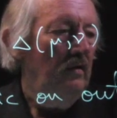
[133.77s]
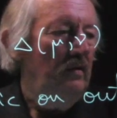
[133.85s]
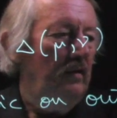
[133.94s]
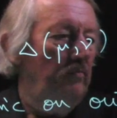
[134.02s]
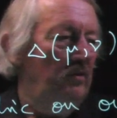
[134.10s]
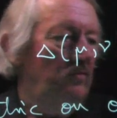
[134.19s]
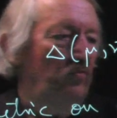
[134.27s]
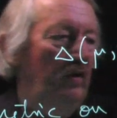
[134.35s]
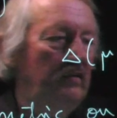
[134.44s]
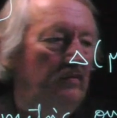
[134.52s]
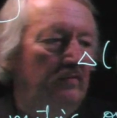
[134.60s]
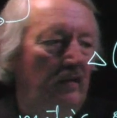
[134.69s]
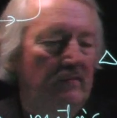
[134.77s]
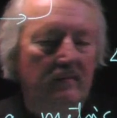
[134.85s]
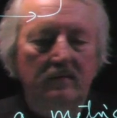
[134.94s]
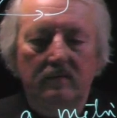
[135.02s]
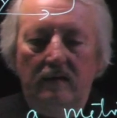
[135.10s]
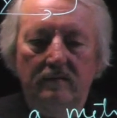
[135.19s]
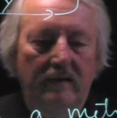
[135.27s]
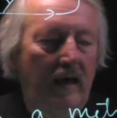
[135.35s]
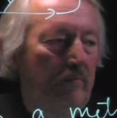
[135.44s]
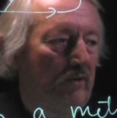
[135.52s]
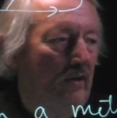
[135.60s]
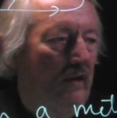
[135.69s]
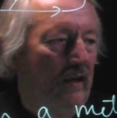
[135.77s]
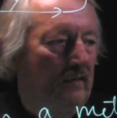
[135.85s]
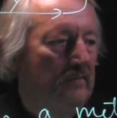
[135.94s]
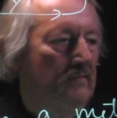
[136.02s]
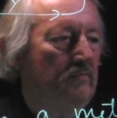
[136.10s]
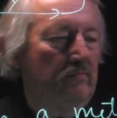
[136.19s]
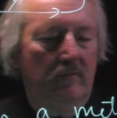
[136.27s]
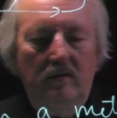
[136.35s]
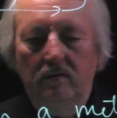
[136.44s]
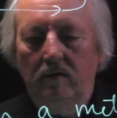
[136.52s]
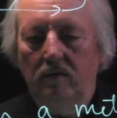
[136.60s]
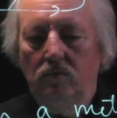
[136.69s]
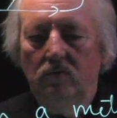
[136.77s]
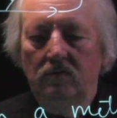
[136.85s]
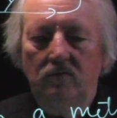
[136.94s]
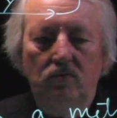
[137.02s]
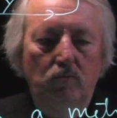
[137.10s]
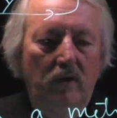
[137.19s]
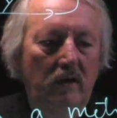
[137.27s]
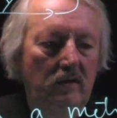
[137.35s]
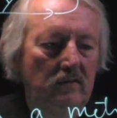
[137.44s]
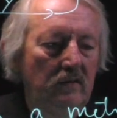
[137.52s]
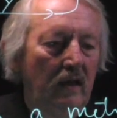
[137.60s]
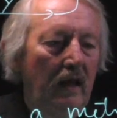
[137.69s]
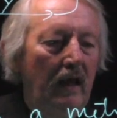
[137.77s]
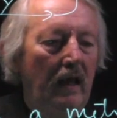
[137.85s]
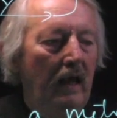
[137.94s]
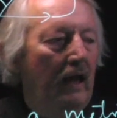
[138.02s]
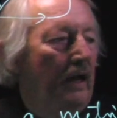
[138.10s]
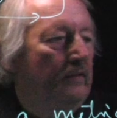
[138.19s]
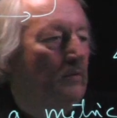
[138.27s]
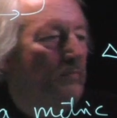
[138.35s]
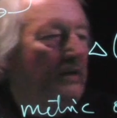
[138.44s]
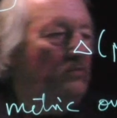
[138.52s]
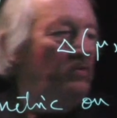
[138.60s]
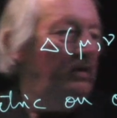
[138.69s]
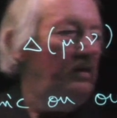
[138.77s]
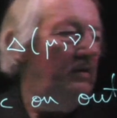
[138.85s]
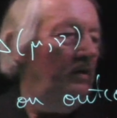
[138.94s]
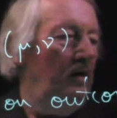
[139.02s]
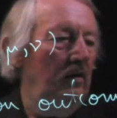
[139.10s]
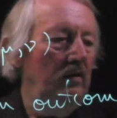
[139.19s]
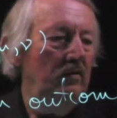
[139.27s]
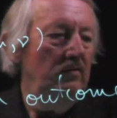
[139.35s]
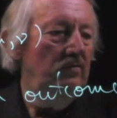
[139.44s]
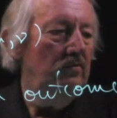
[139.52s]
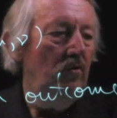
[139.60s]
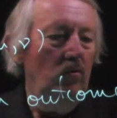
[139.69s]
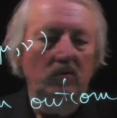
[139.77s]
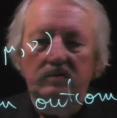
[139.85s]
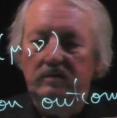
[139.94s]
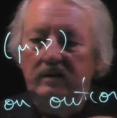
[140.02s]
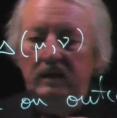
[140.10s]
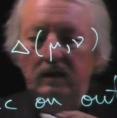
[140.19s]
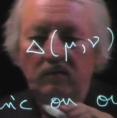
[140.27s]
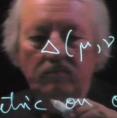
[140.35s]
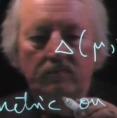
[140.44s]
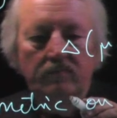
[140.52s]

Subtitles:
Let me write this as a capital X, and I do these two bars. And the metric is called D.